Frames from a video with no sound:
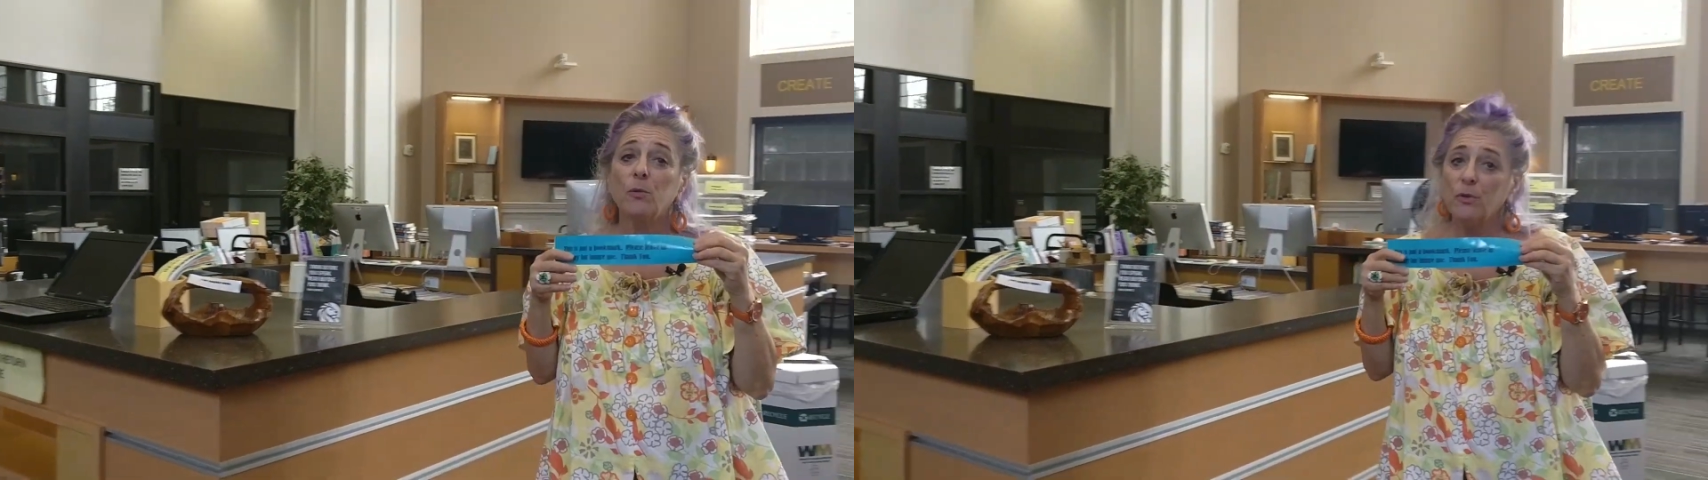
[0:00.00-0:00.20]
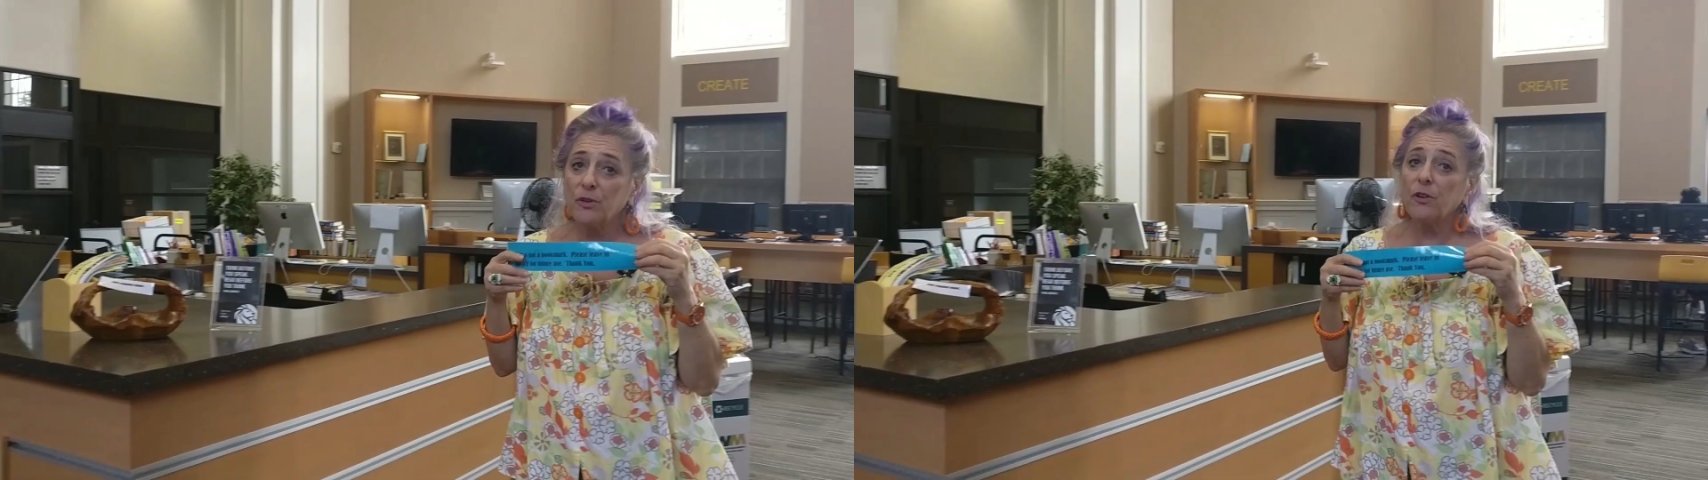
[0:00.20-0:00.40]

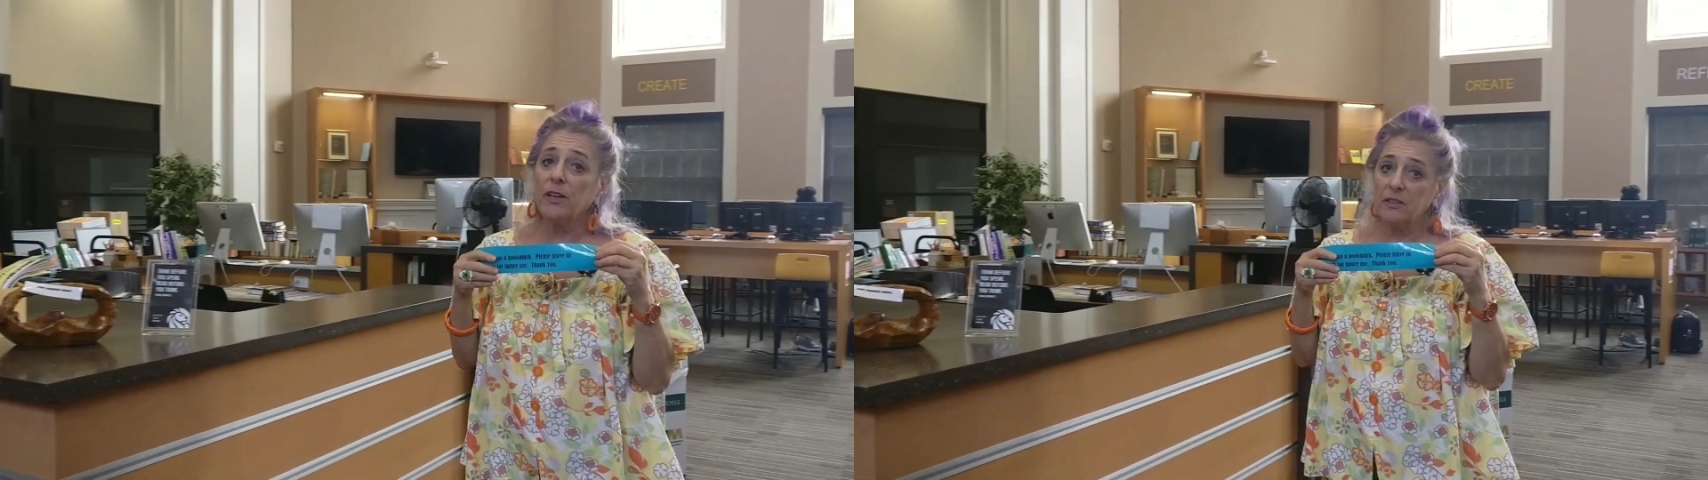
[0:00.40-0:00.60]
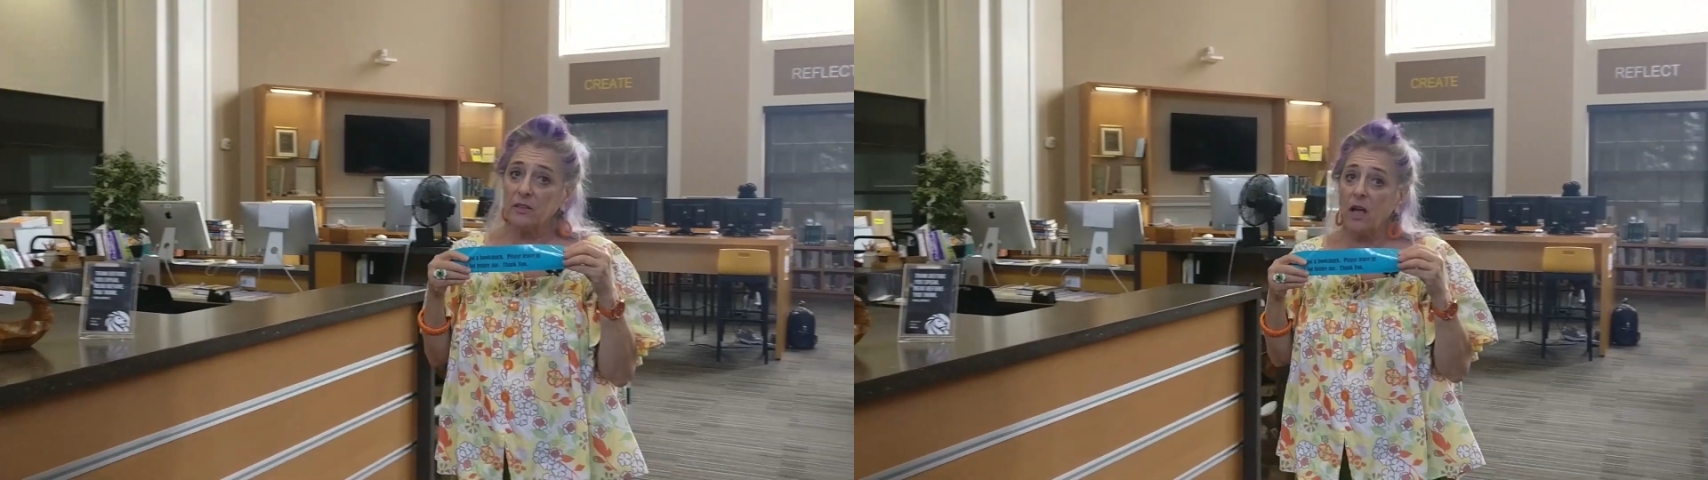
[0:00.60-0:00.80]
order
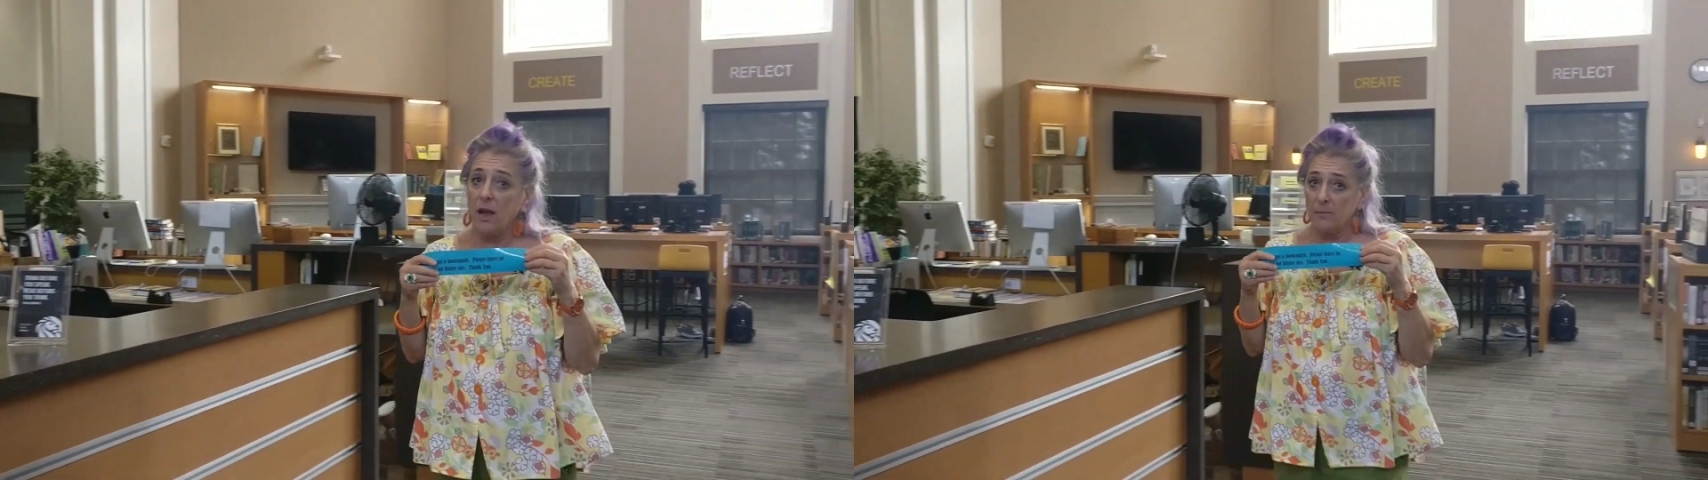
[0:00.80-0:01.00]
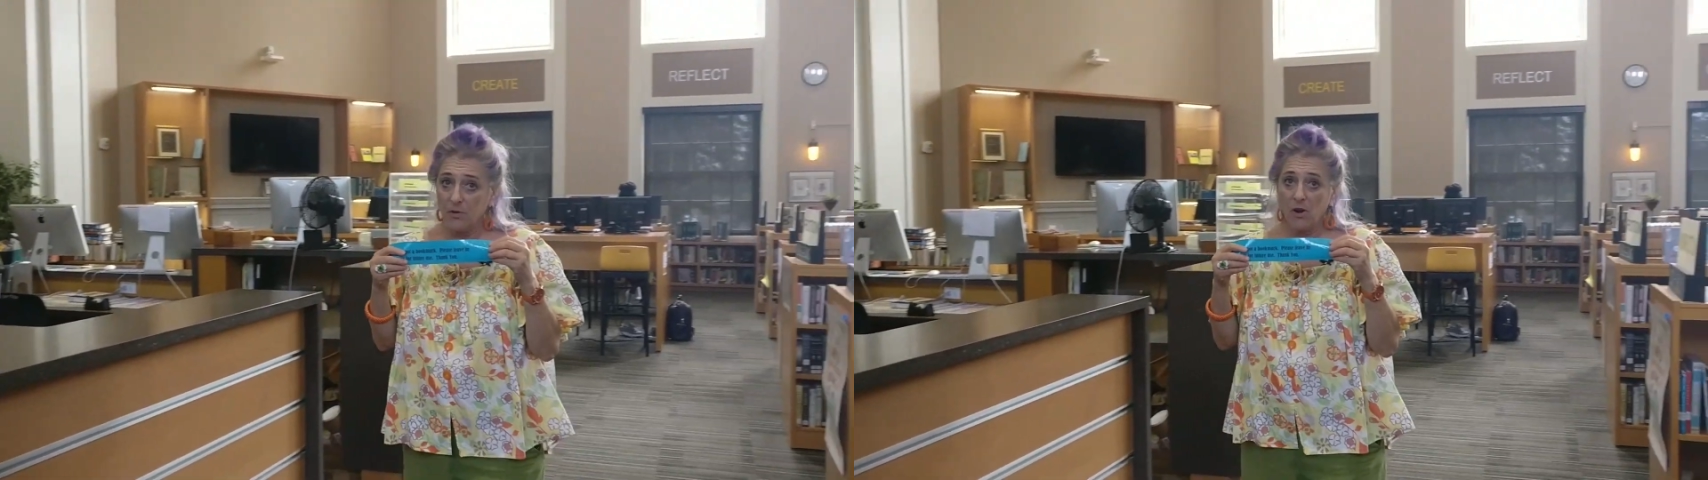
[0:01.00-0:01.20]
in the
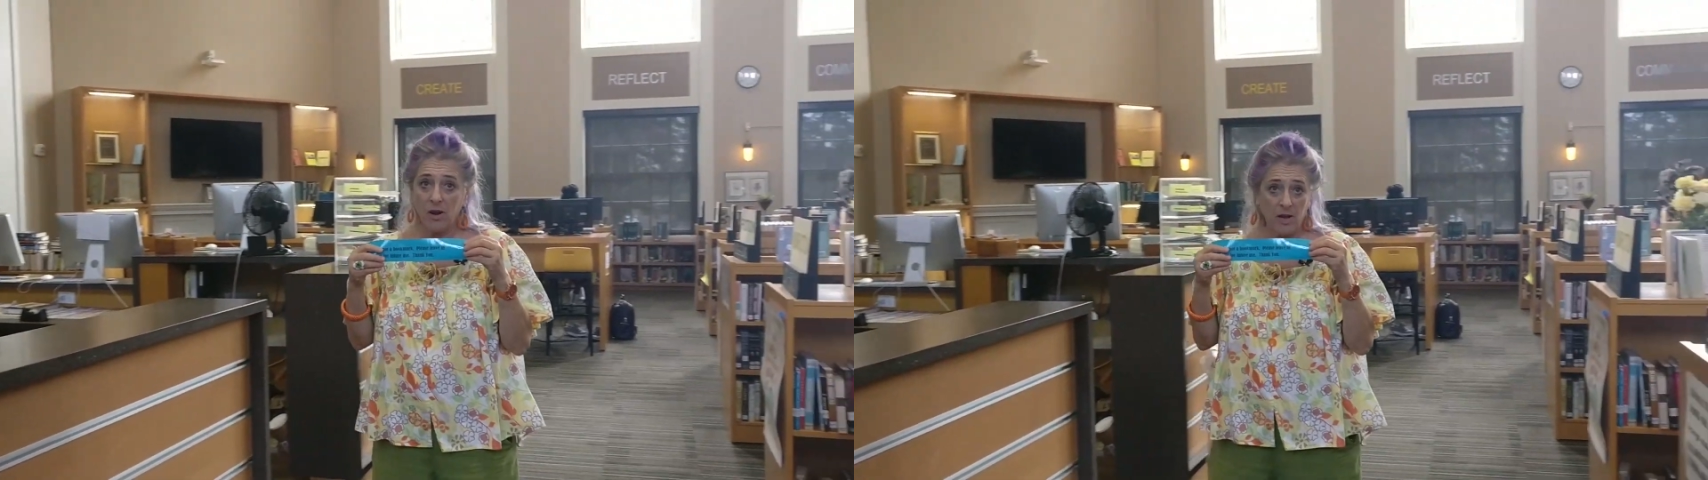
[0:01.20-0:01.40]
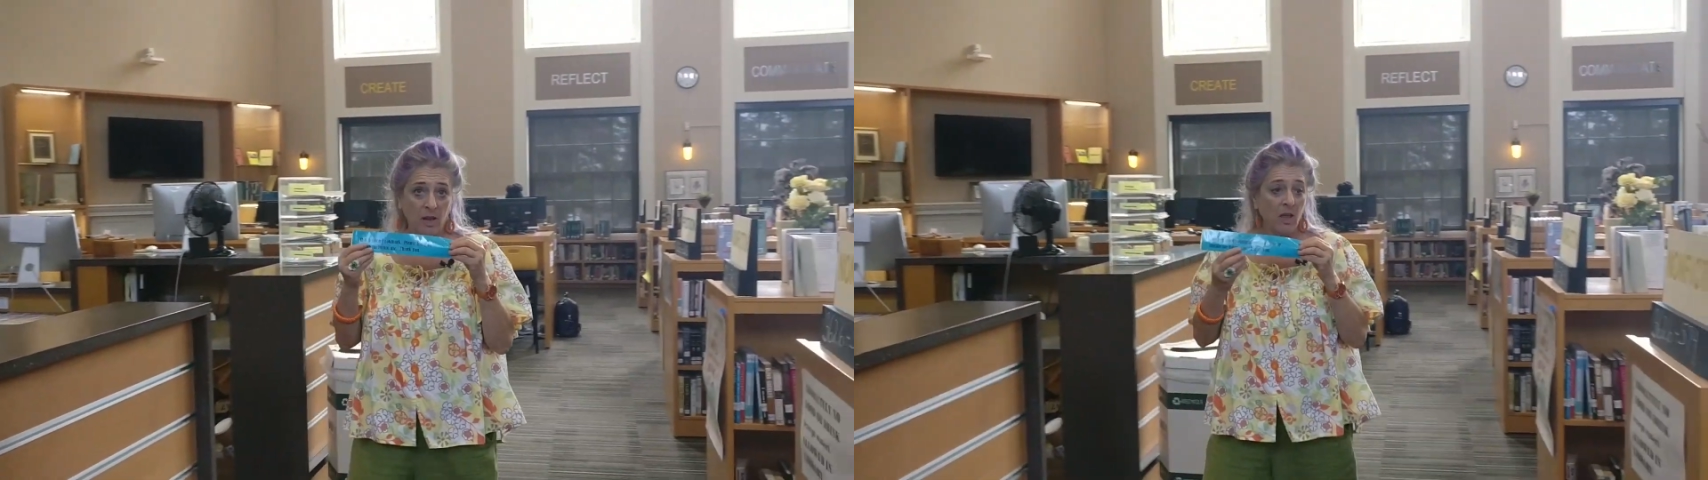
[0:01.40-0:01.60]
library.